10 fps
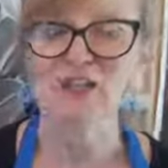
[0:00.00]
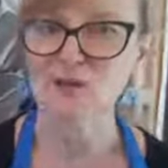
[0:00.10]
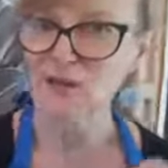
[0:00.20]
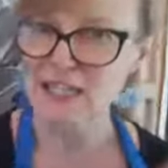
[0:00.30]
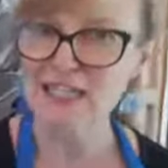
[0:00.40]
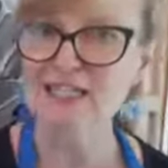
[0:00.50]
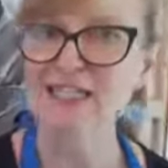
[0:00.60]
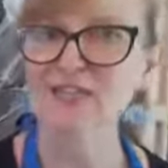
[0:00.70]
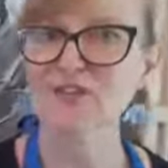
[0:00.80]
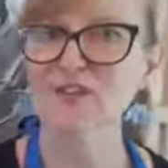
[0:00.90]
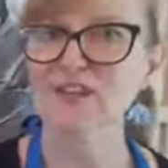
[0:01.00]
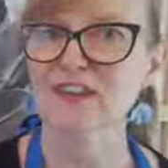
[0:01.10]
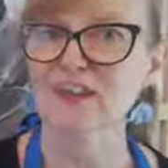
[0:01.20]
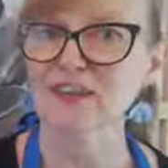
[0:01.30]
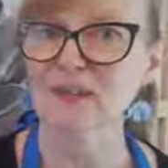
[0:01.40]
So it is
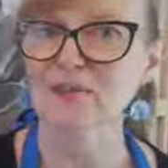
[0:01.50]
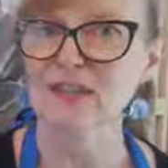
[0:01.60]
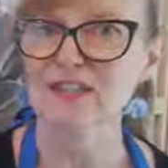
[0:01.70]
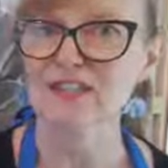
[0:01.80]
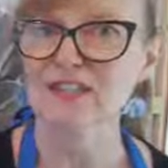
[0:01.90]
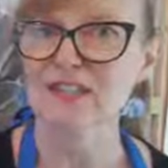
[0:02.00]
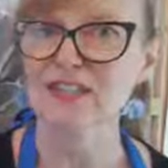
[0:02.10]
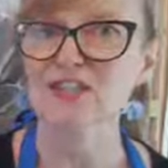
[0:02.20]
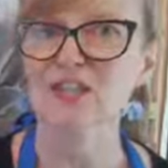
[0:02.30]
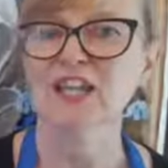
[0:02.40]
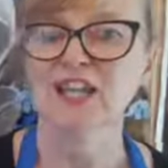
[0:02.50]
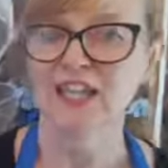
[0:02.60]
different than the thumbnail sketch.